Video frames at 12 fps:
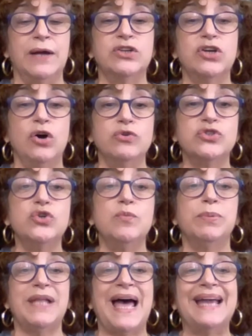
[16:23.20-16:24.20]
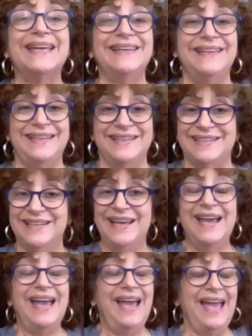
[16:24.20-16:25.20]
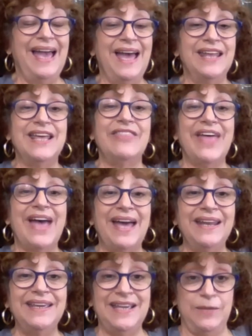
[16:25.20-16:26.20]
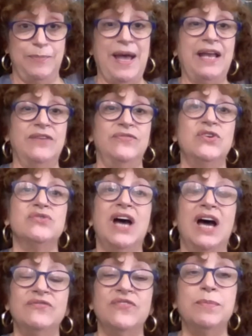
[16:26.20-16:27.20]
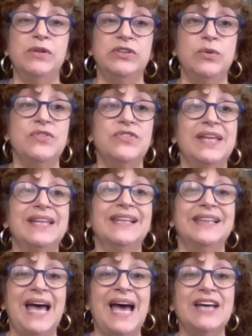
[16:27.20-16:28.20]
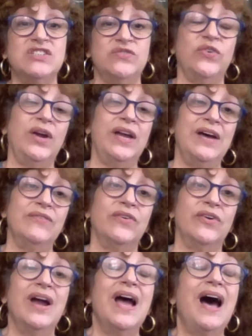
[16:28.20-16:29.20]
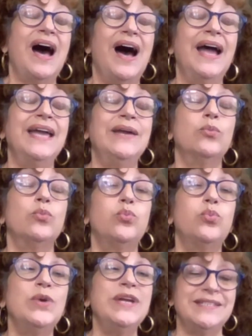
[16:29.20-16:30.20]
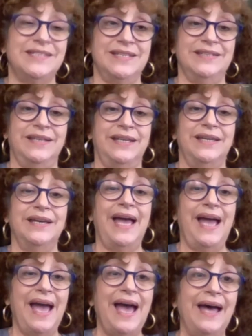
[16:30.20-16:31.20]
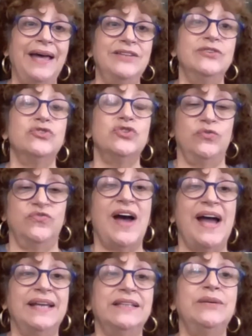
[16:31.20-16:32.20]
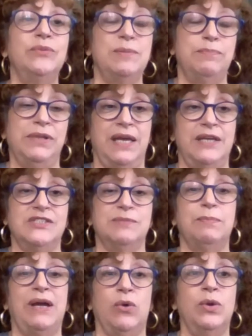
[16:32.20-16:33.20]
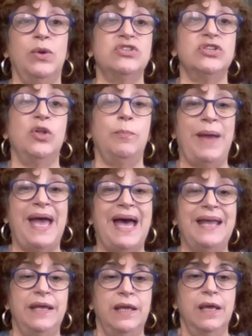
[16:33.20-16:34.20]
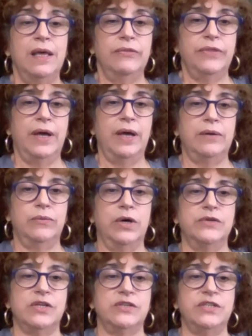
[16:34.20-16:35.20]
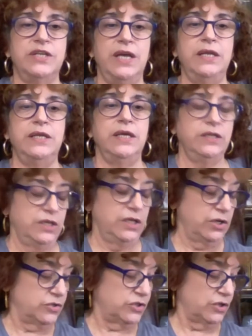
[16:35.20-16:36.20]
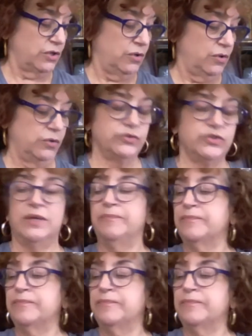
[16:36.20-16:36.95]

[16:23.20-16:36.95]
go-to black ink. And that ink pad, if you're not familiar with it, lasts forever. I recently had to finally replace my original pad that was 10 years old.